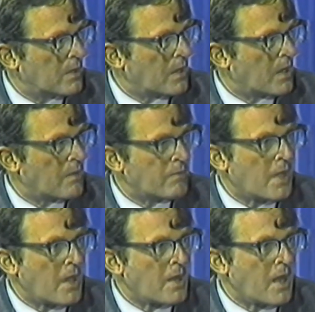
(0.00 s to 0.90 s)
Yeah.
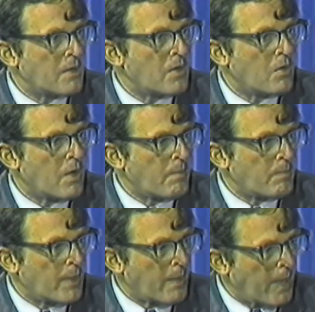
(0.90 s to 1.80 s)

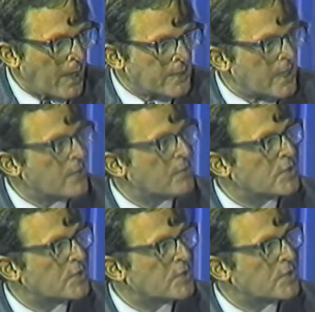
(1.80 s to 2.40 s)
But I tend